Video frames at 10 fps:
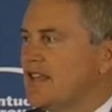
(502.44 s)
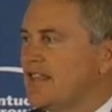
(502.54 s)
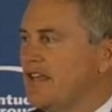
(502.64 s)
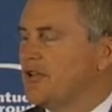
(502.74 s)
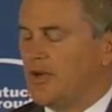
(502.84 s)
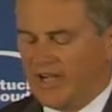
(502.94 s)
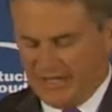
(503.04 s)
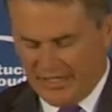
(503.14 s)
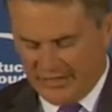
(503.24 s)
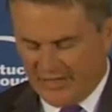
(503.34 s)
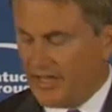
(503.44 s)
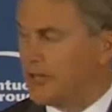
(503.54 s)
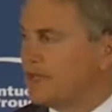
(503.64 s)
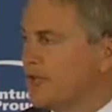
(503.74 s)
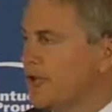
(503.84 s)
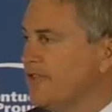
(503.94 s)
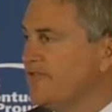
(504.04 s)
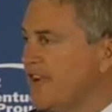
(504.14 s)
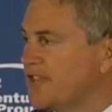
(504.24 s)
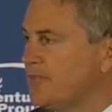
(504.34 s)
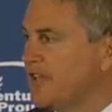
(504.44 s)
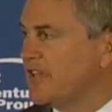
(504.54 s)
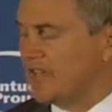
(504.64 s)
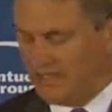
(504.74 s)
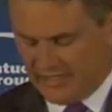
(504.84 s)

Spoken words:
Thank you, Andy, and thank you for your investment in